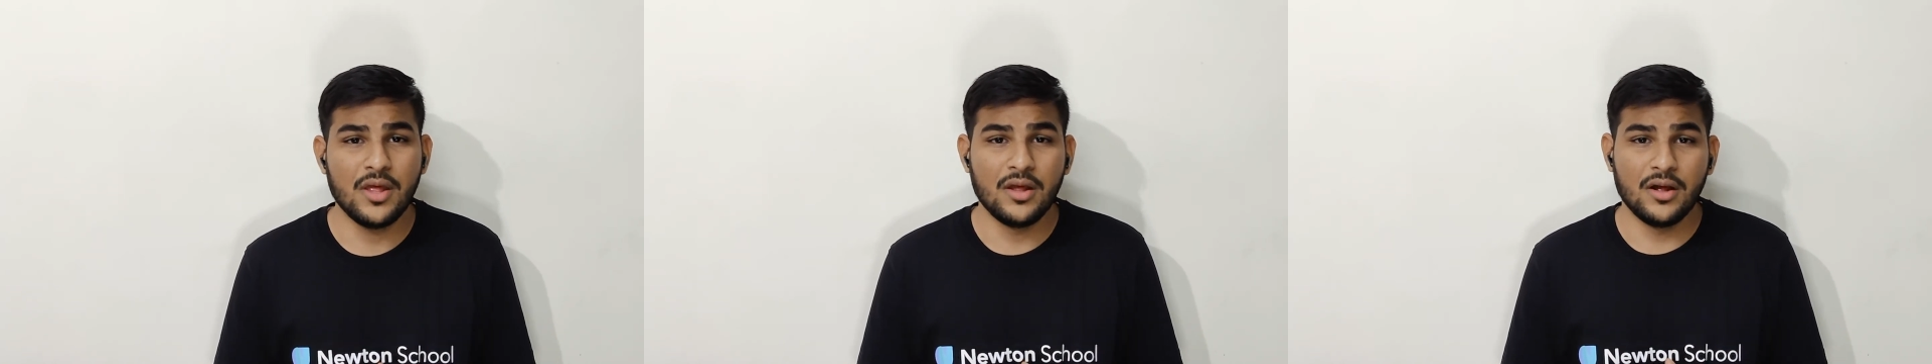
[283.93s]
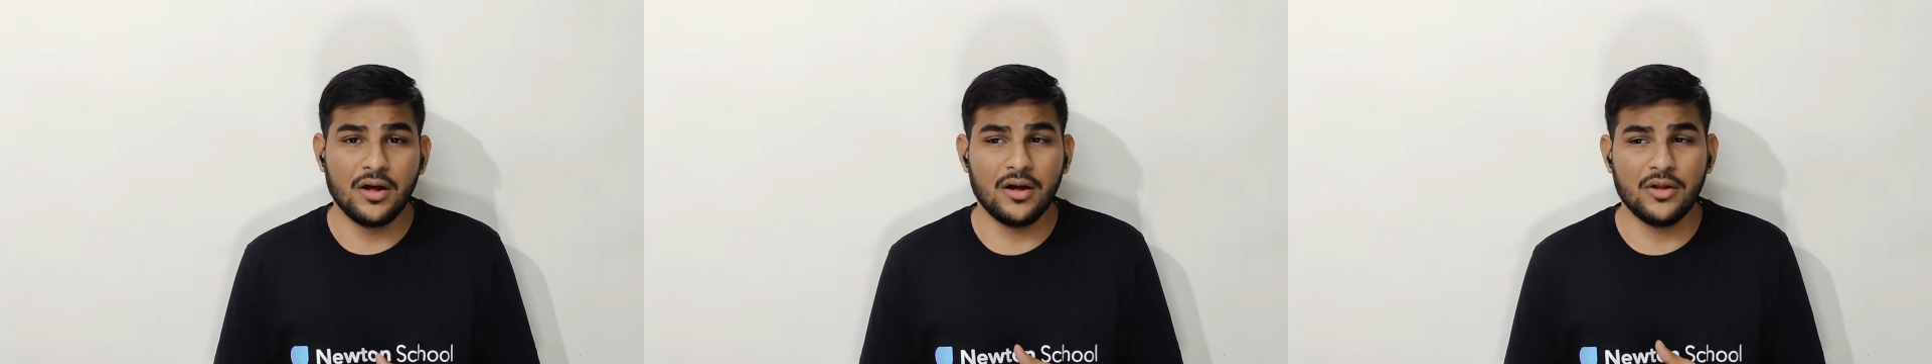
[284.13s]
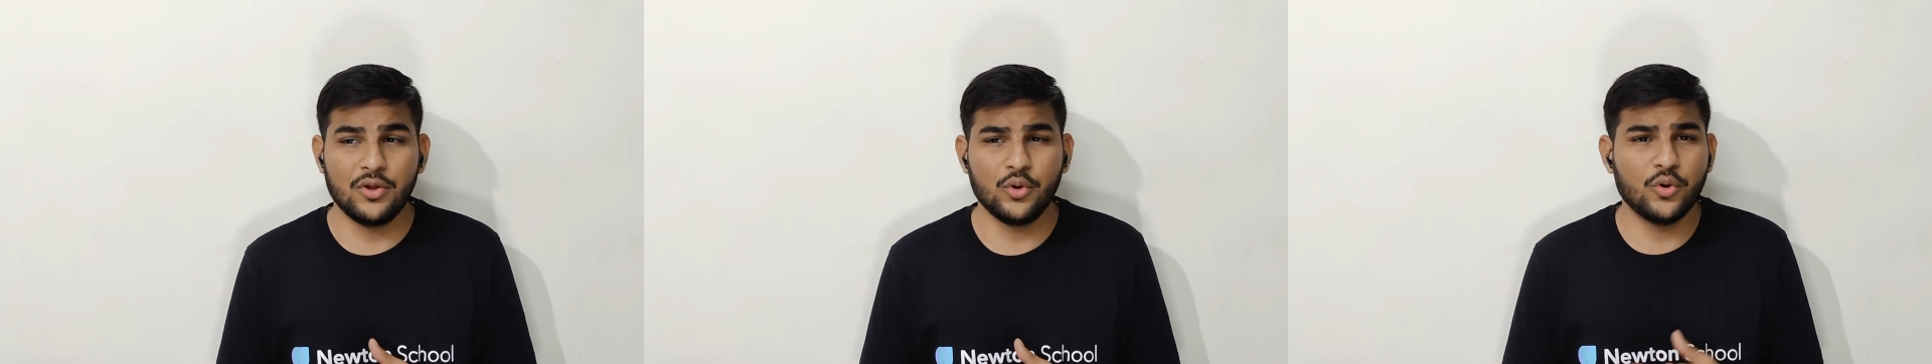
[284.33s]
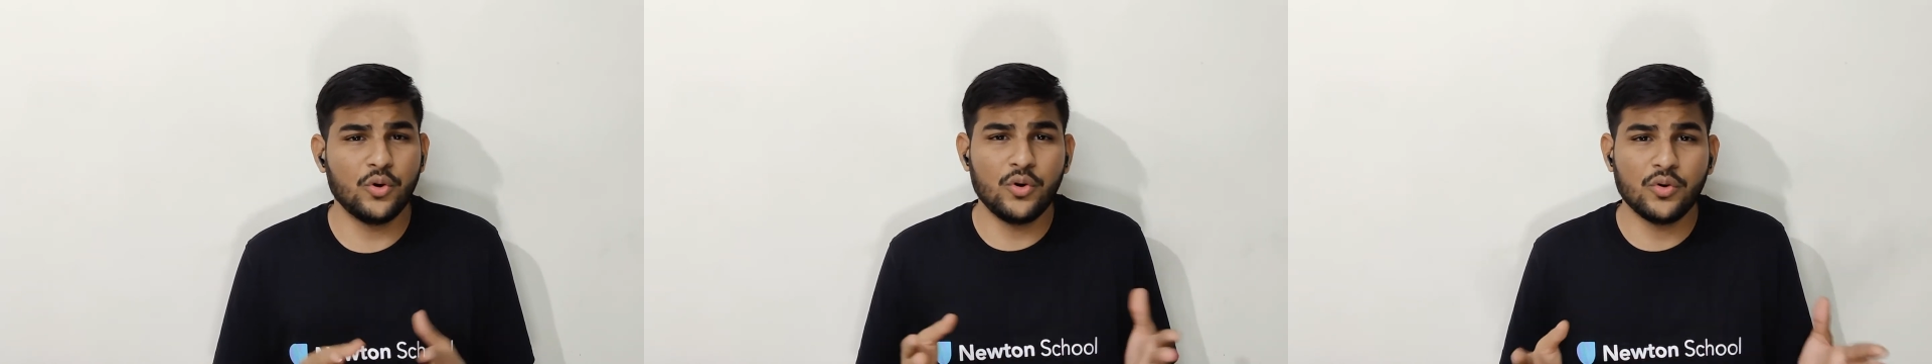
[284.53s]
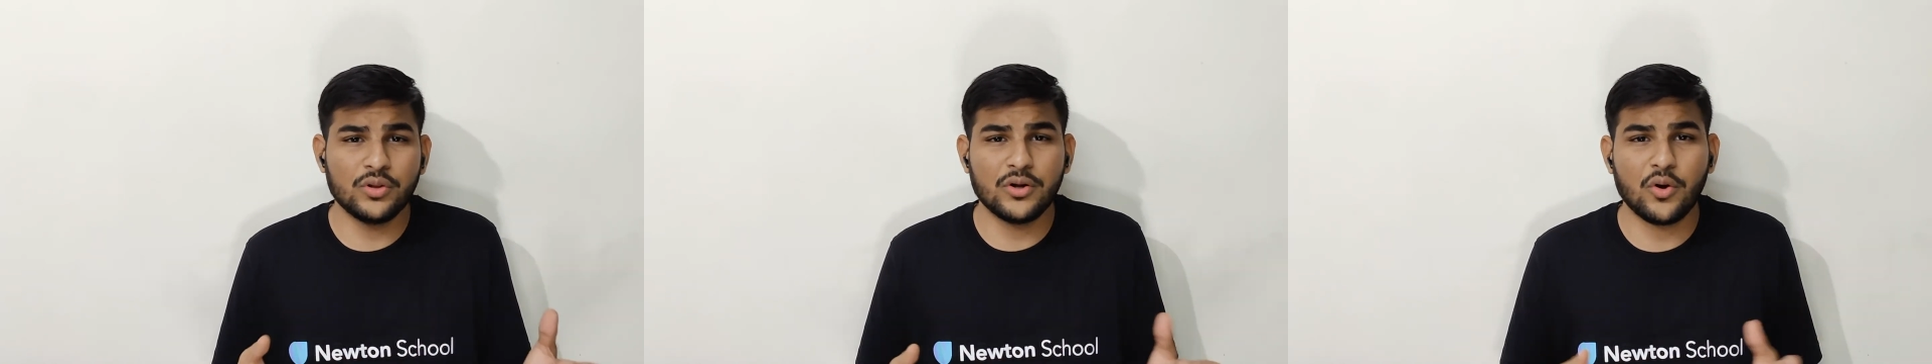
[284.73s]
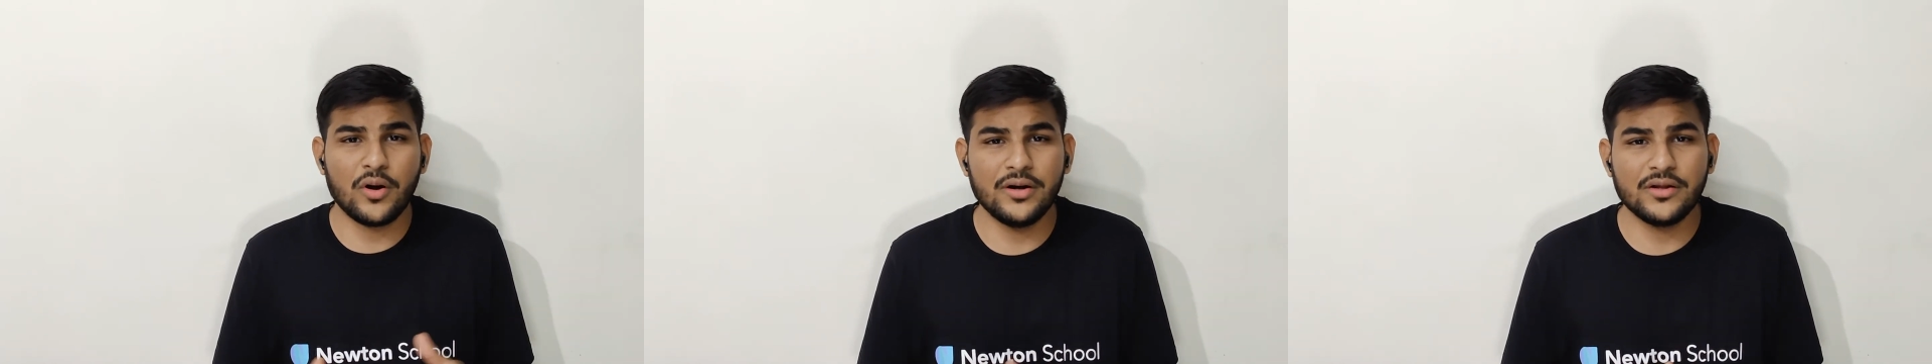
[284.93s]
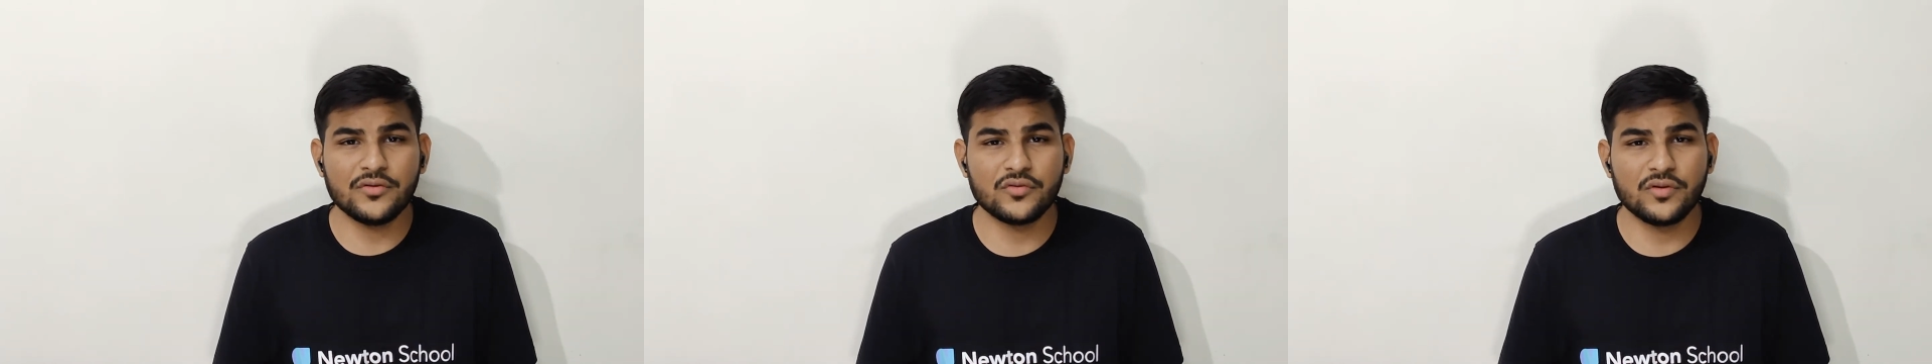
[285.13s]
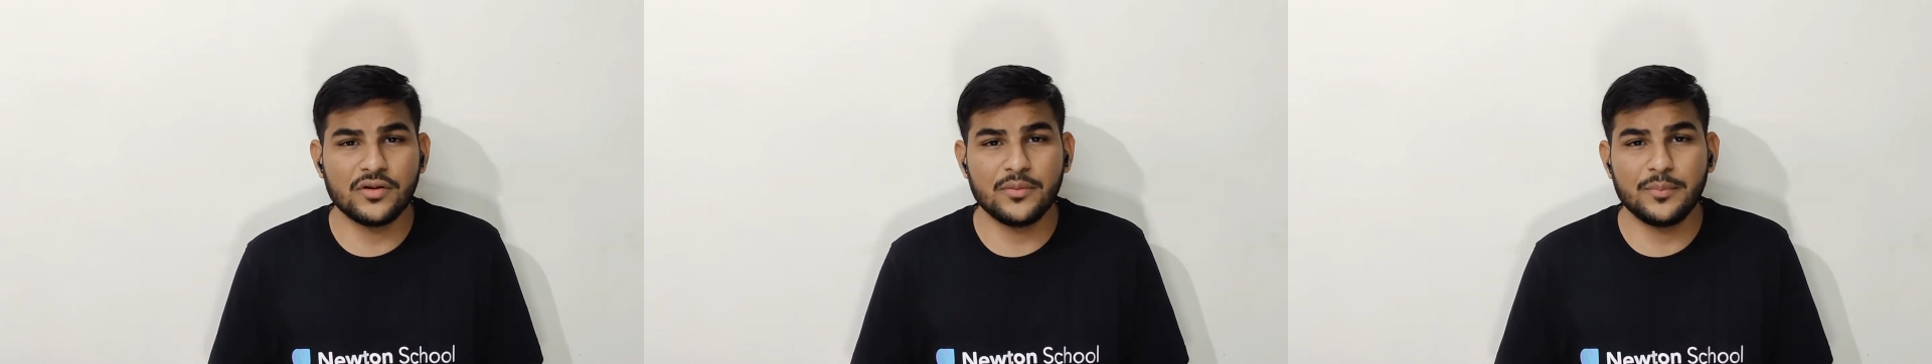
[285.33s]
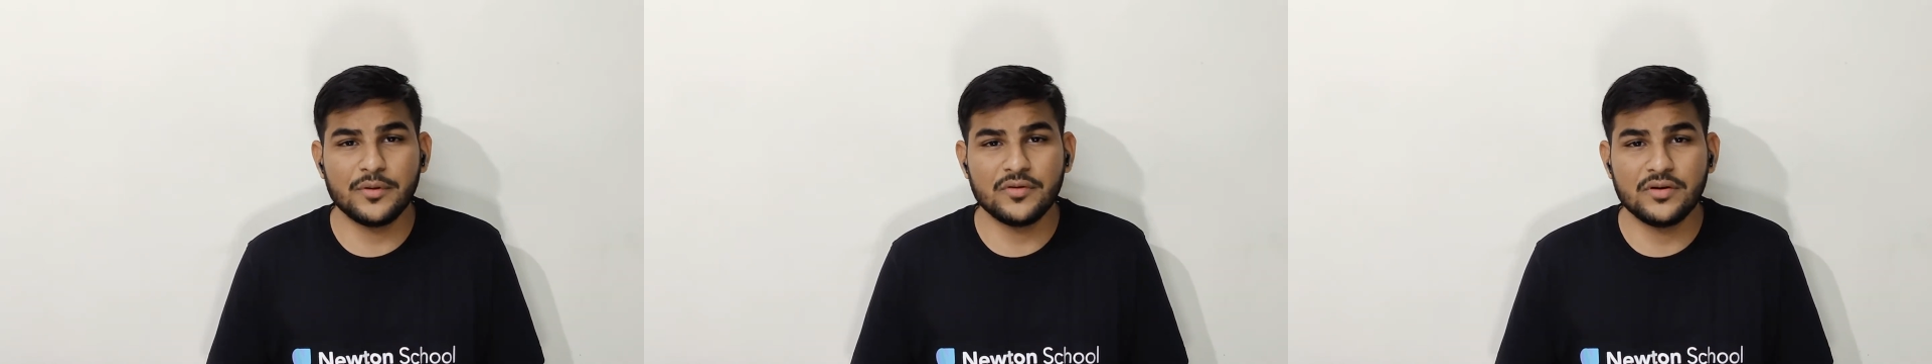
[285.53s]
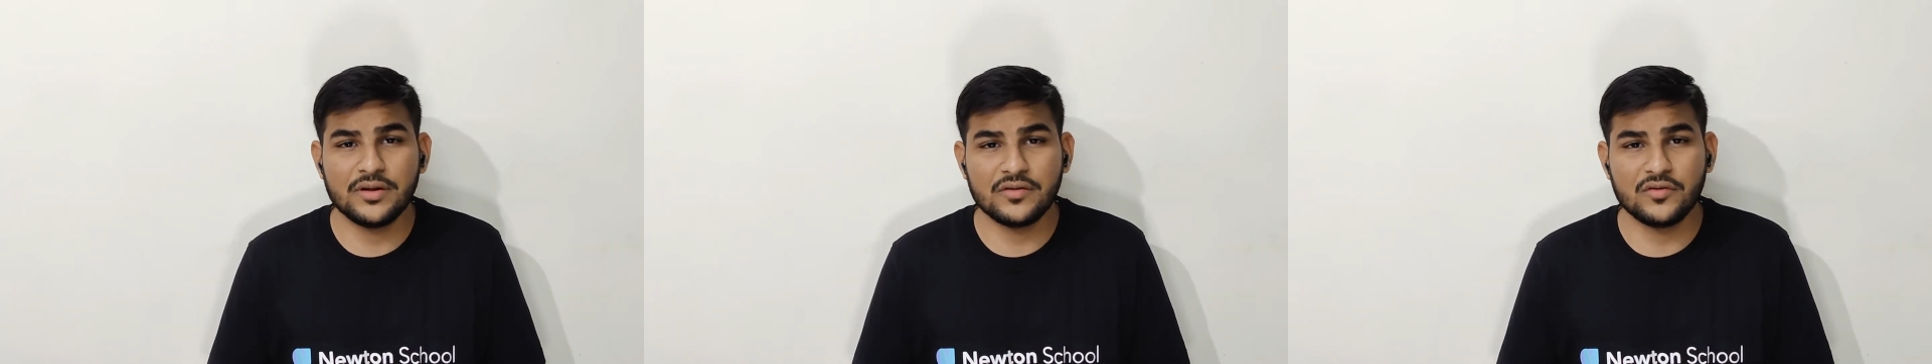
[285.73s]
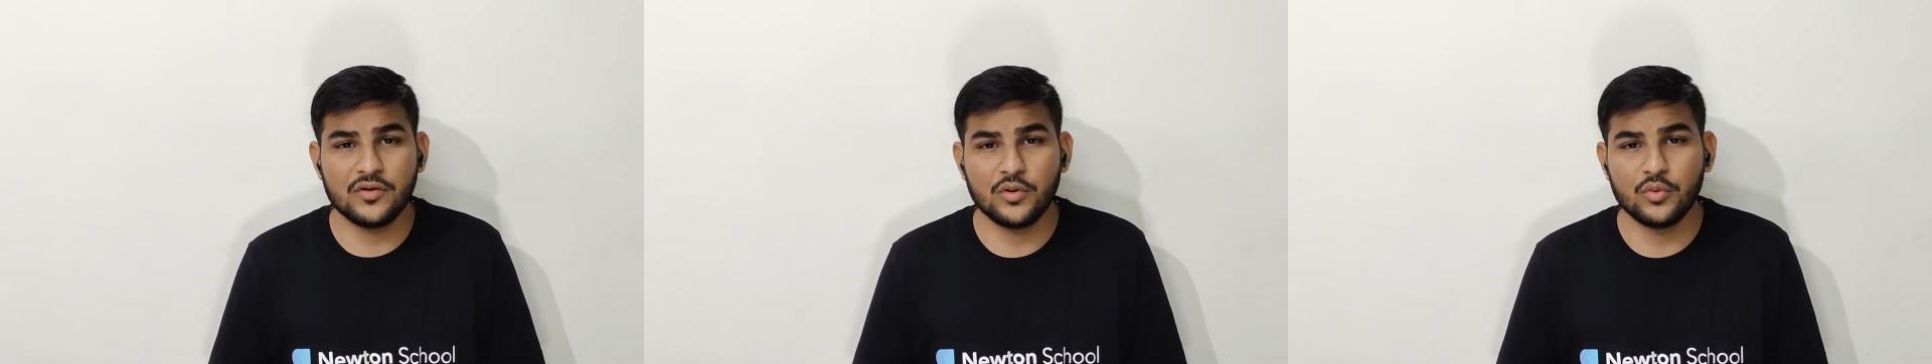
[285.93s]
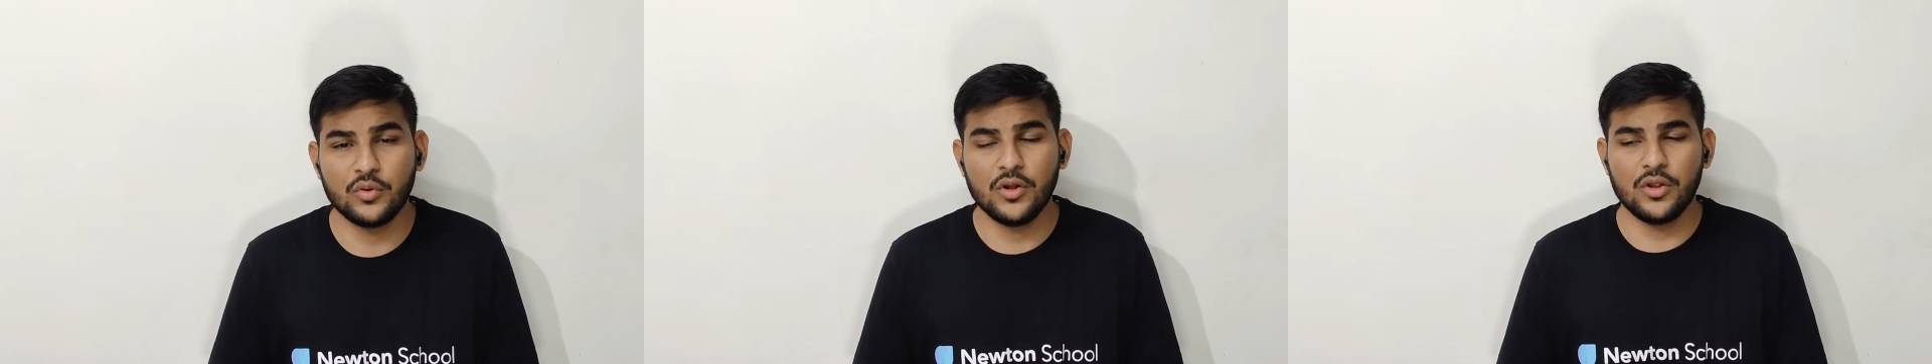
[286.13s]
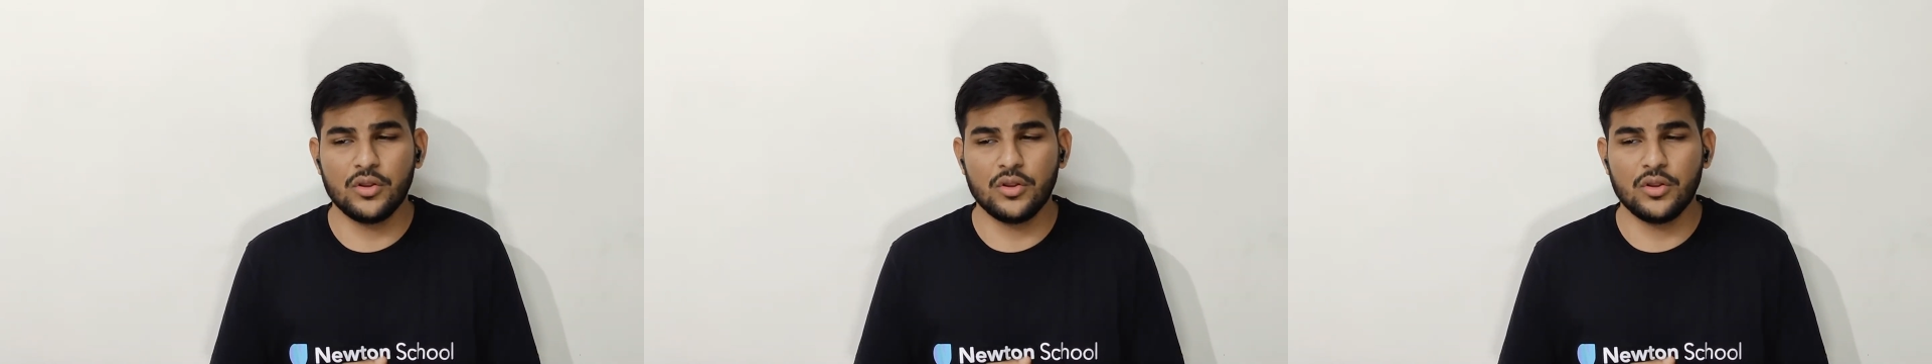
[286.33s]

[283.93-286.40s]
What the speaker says: you don't know the context of the other person texting you.